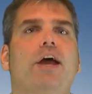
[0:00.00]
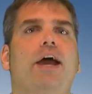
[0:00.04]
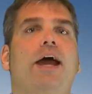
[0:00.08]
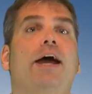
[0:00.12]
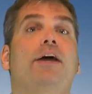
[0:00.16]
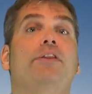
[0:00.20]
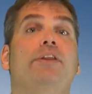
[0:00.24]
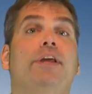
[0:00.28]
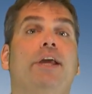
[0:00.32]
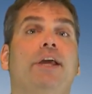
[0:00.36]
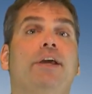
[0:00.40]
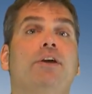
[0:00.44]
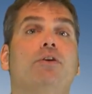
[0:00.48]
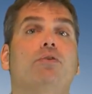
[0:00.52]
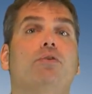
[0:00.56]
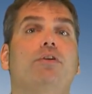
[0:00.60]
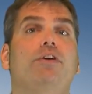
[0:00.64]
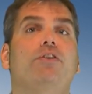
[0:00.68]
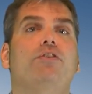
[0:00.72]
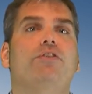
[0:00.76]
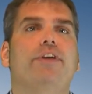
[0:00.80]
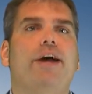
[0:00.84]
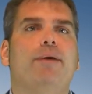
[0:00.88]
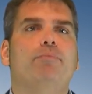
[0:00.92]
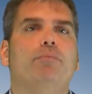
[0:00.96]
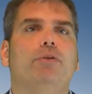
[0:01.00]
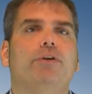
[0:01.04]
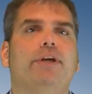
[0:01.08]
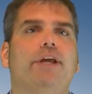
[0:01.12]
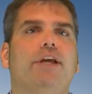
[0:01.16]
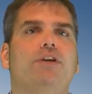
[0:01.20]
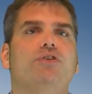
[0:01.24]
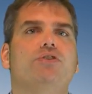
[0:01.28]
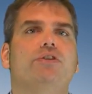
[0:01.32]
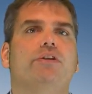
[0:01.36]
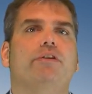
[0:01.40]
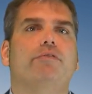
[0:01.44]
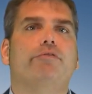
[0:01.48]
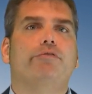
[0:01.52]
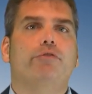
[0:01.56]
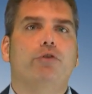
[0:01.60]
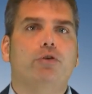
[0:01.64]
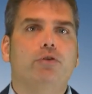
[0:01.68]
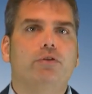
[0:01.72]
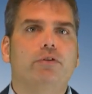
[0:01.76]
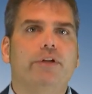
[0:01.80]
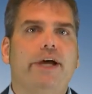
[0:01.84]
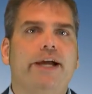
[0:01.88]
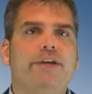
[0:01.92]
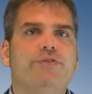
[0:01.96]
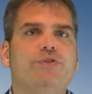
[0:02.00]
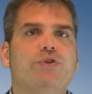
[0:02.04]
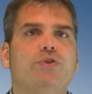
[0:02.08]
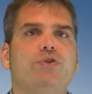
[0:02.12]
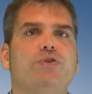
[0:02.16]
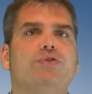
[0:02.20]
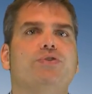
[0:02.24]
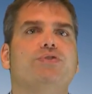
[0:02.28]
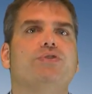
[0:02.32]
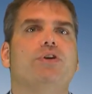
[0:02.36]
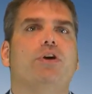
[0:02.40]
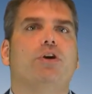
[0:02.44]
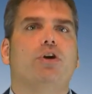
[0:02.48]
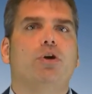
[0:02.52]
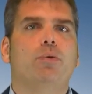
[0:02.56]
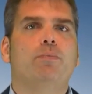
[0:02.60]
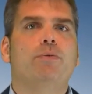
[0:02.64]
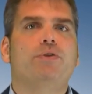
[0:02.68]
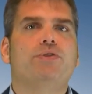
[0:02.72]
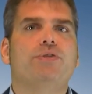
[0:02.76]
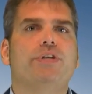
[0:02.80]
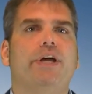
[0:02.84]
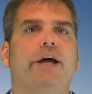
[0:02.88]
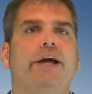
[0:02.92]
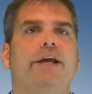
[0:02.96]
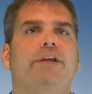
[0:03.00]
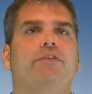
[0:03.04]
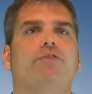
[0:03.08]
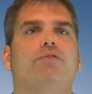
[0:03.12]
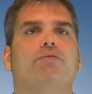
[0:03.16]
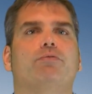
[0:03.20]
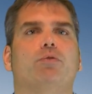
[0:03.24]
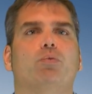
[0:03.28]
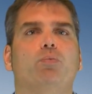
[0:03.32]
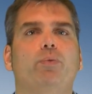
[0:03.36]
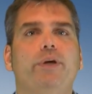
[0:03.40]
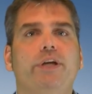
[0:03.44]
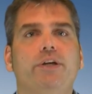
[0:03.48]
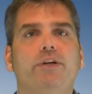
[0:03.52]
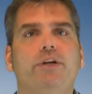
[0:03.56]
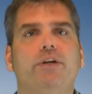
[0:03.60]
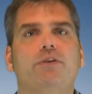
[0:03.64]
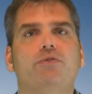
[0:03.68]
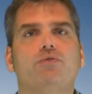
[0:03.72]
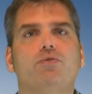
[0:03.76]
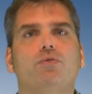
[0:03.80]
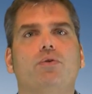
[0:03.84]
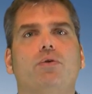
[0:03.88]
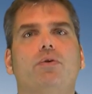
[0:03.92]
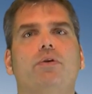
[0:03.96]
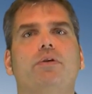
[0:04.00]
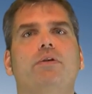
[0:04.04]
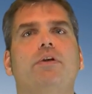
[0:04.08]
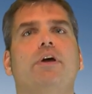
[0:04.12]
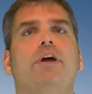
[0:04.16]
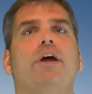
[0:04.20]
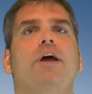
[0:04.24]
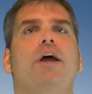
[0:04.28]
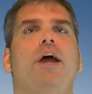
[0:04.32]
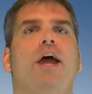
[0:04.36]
and the increased application of fertilizers, herbicides for weed control,